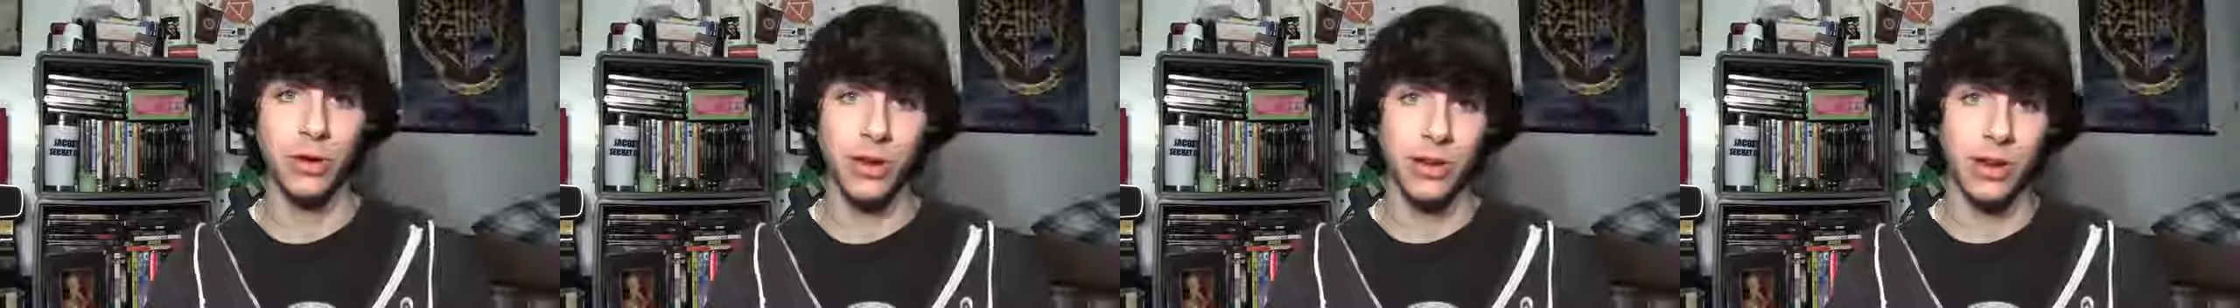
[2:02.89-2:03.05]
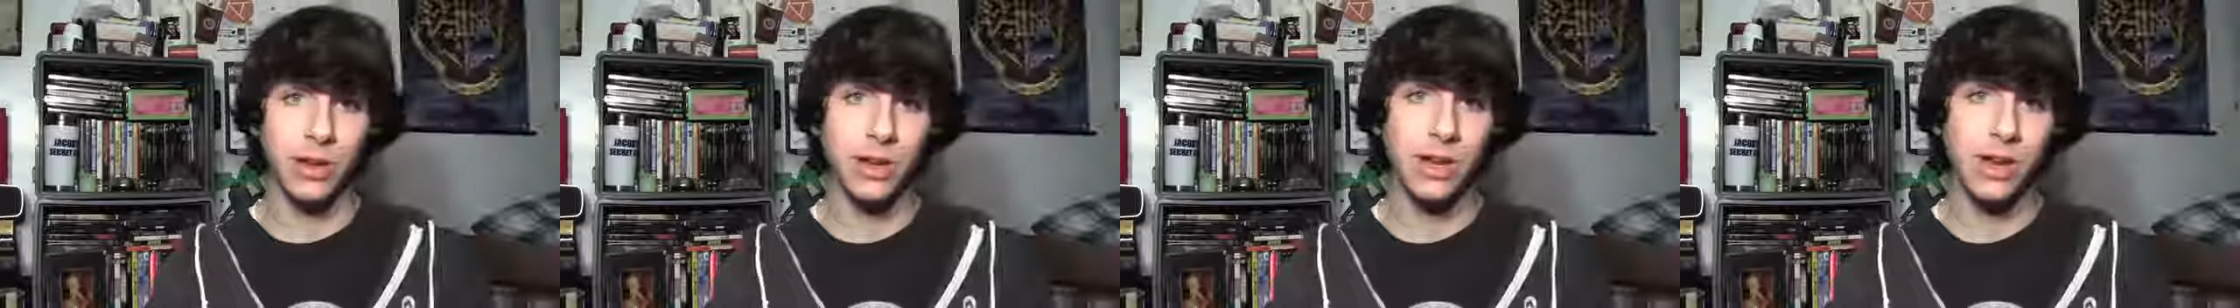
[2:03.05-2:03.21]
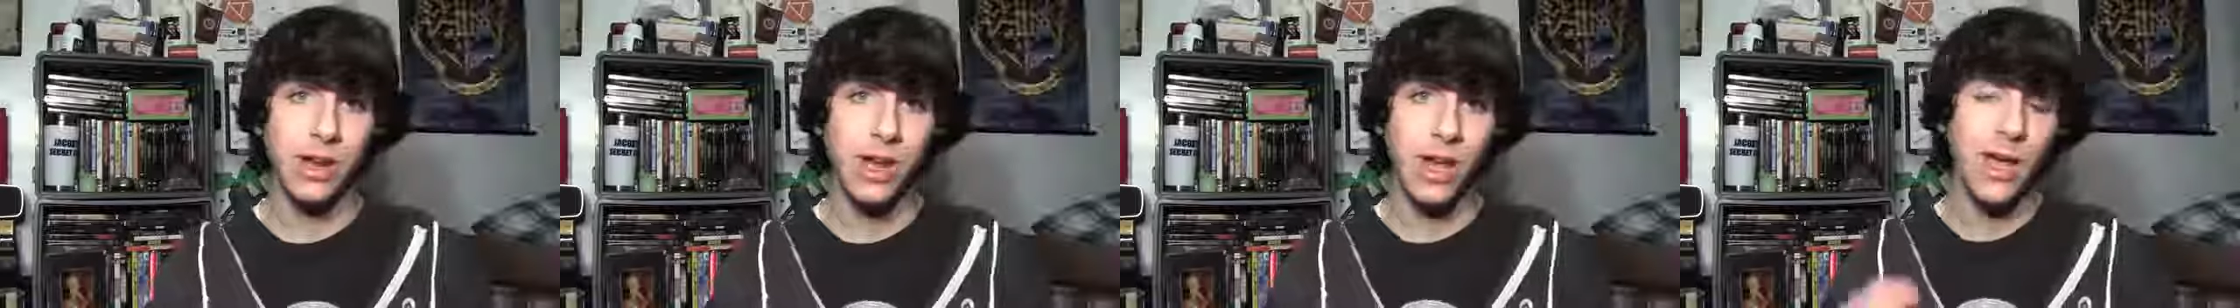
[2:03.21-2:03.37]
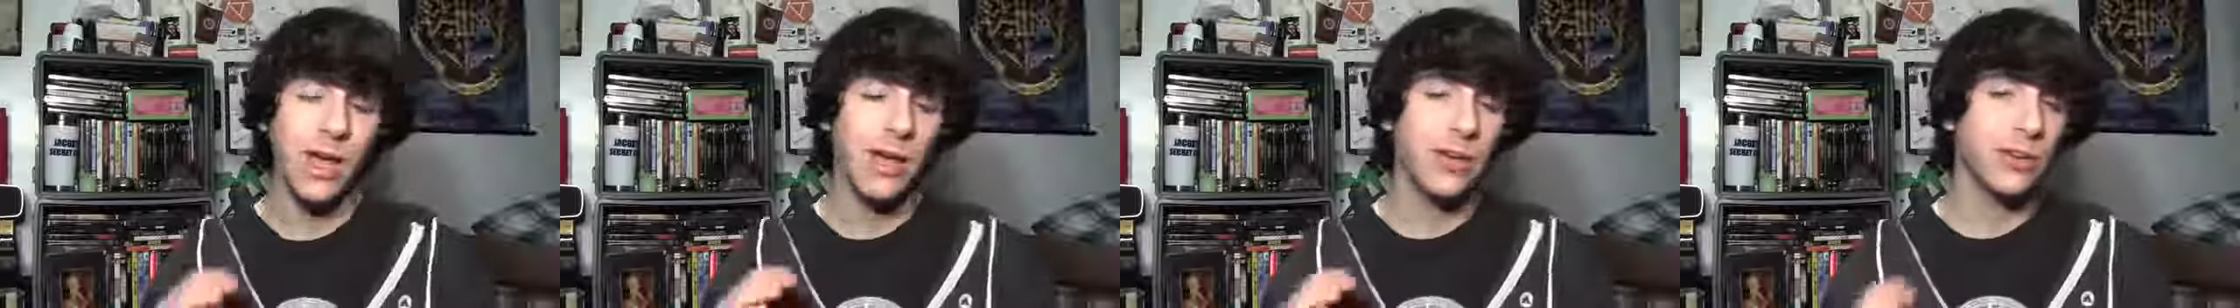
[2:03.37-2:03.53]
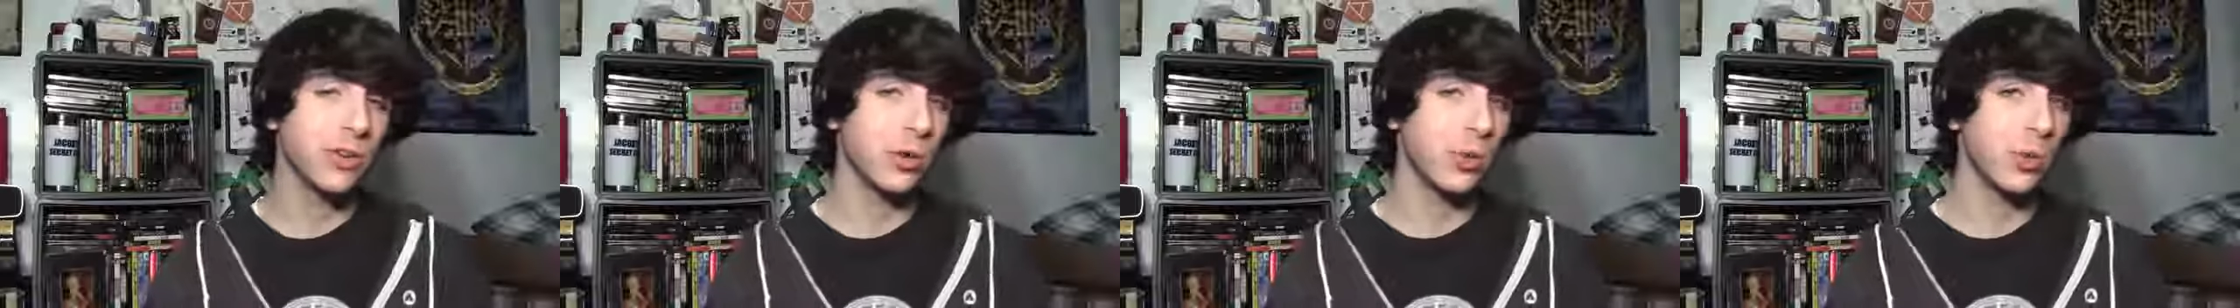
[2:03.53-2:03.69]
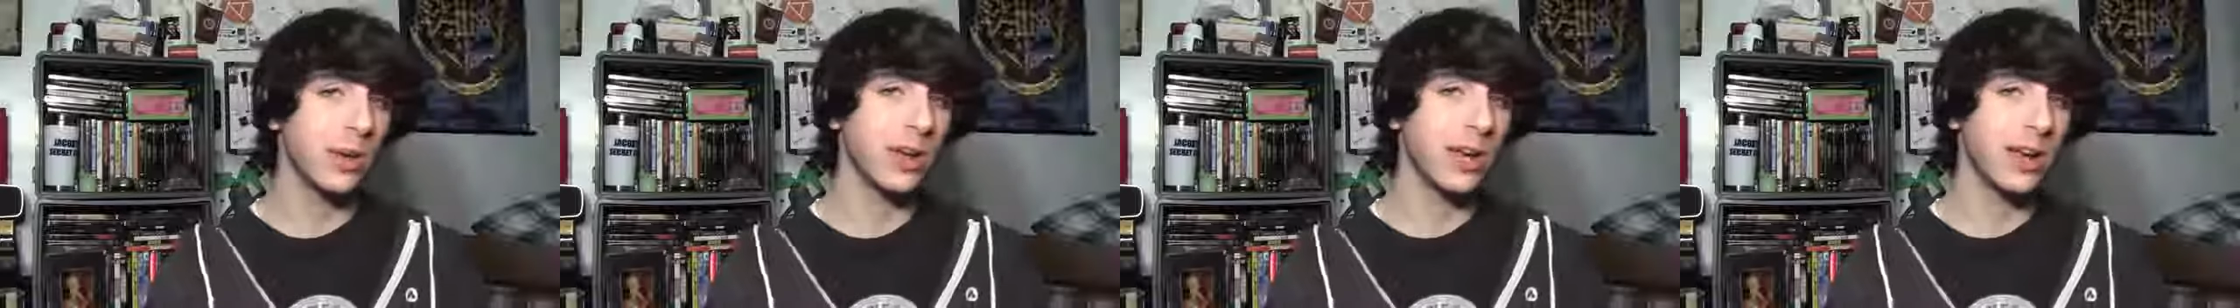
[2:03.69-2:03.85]
community,
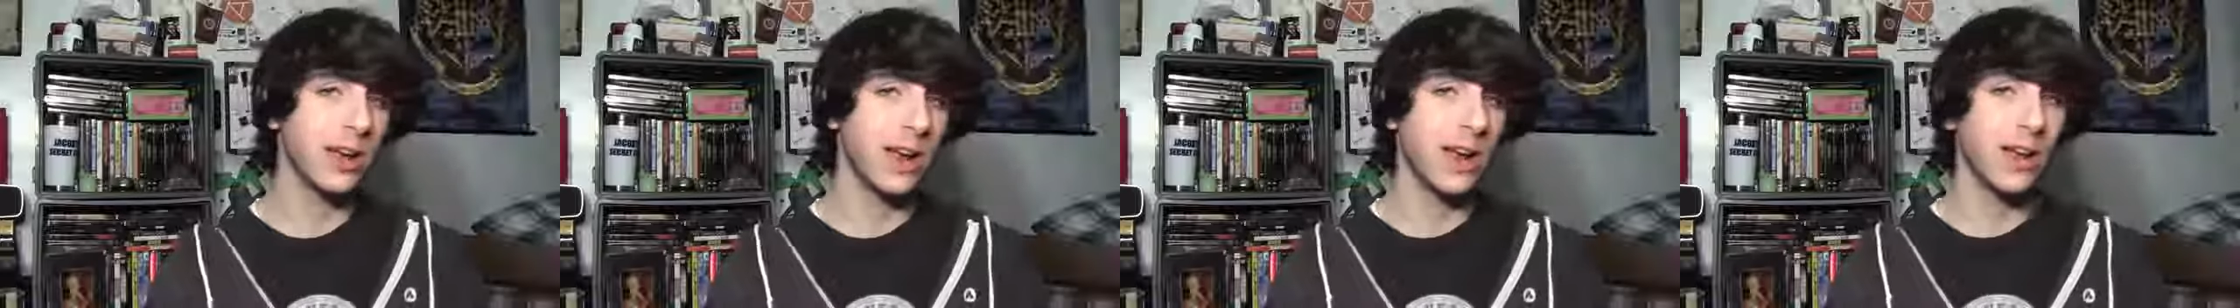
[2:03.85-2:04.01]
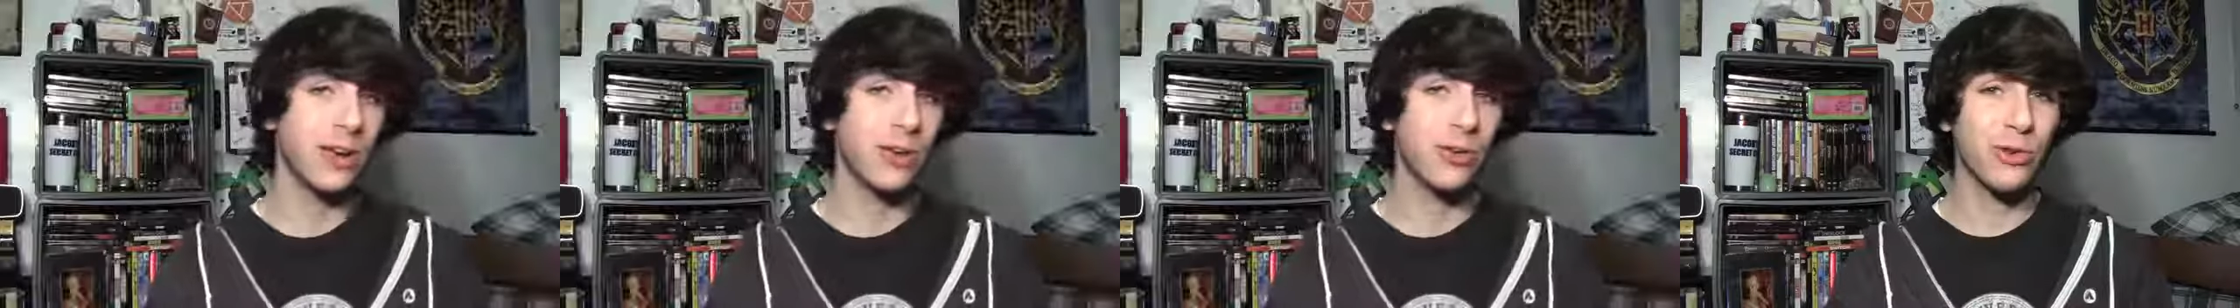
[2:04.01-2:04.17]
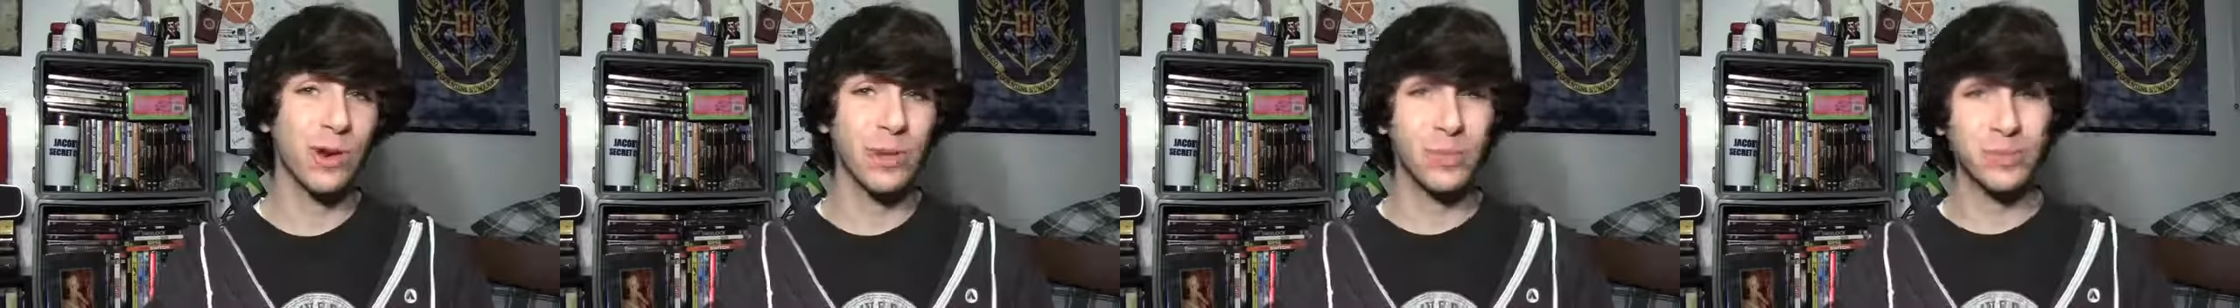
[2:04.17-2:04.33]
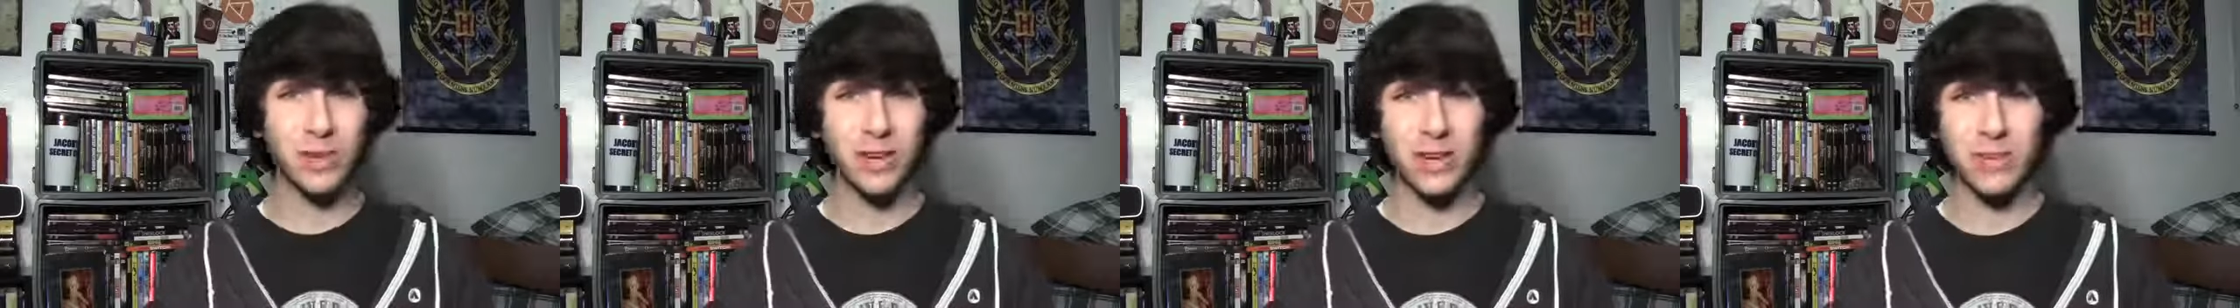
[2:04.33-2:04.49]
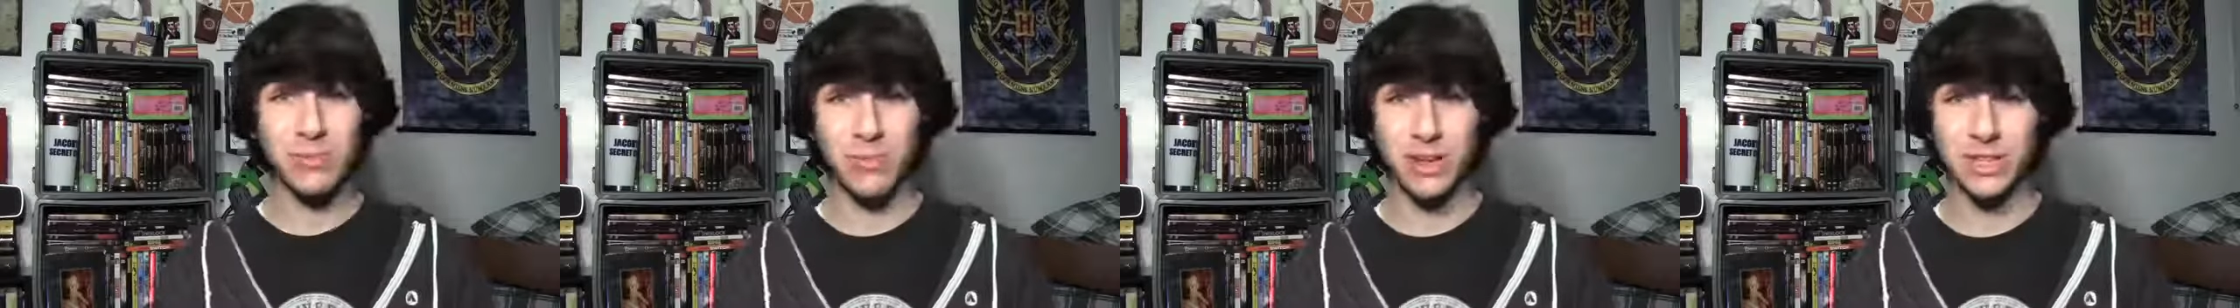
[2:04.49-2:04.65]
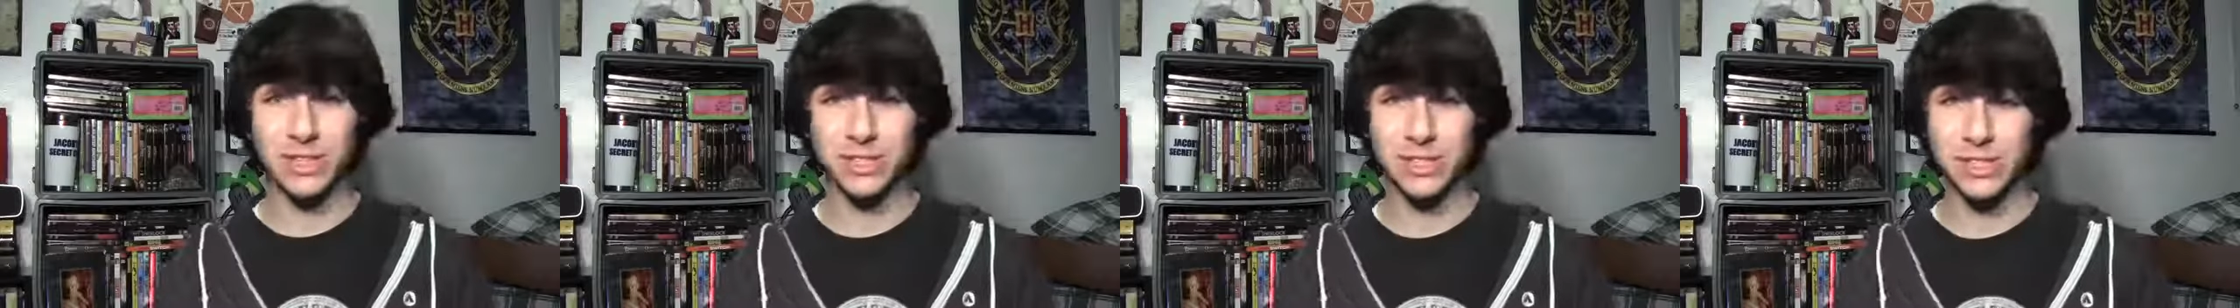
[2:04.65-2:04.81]
tweeted a
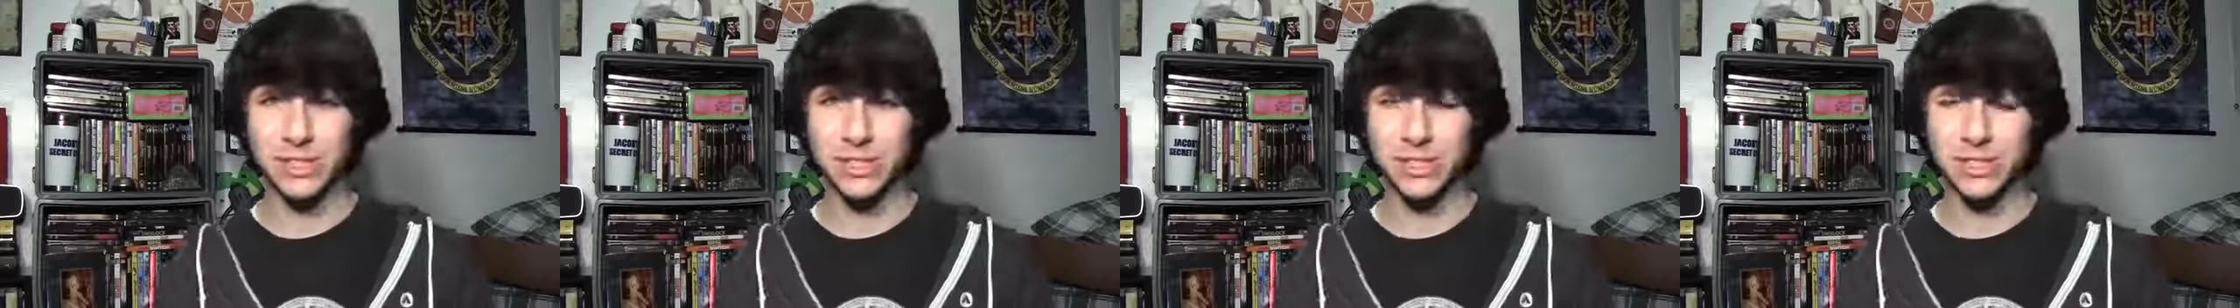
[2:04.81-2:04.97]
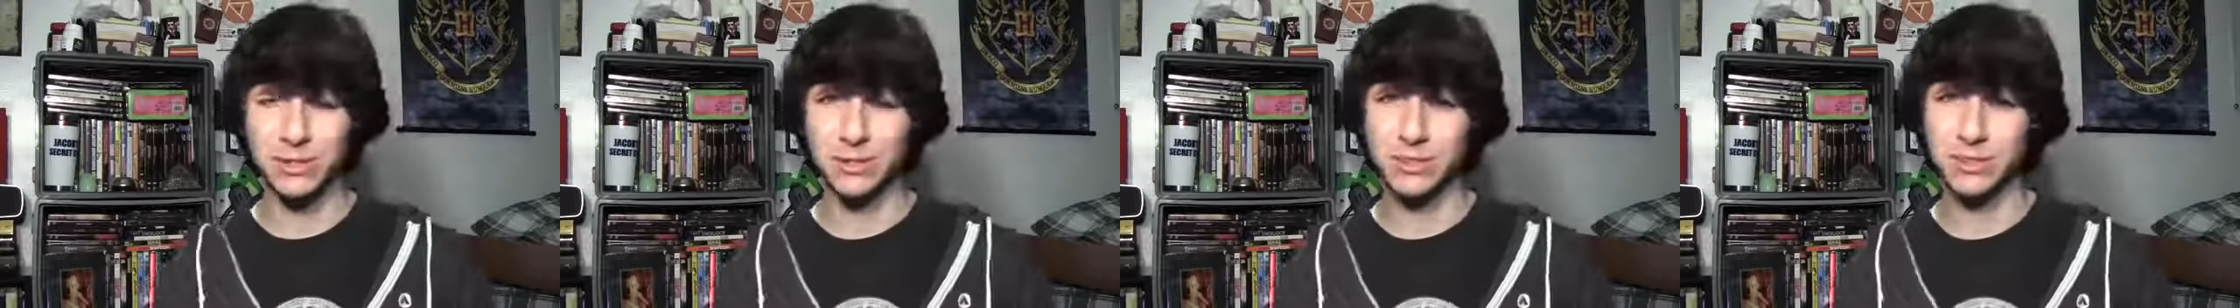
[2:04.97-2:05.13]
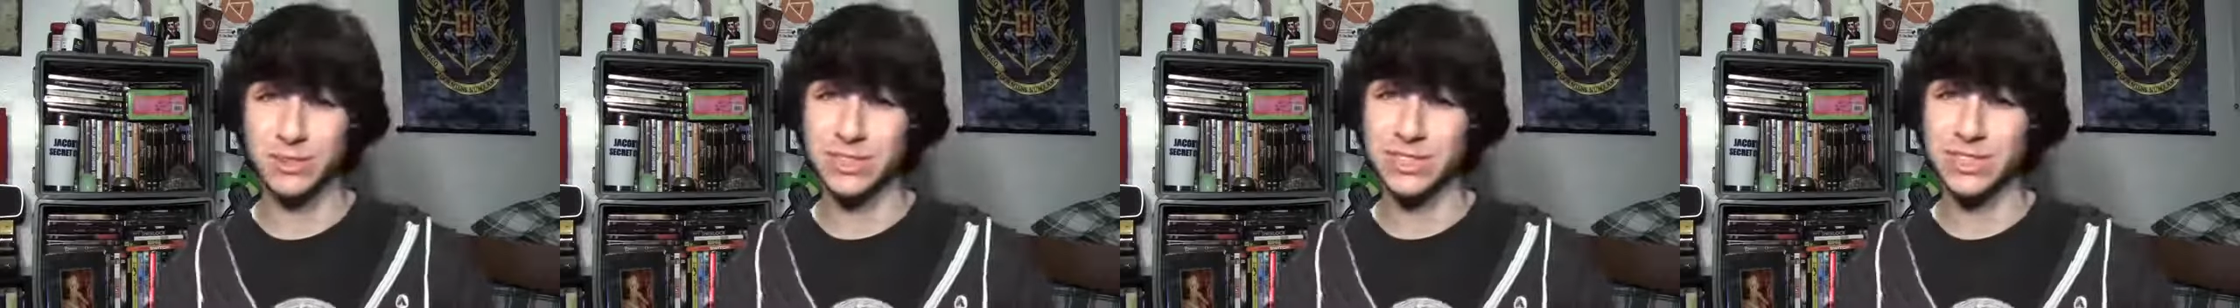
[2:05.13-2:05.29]
cryptic message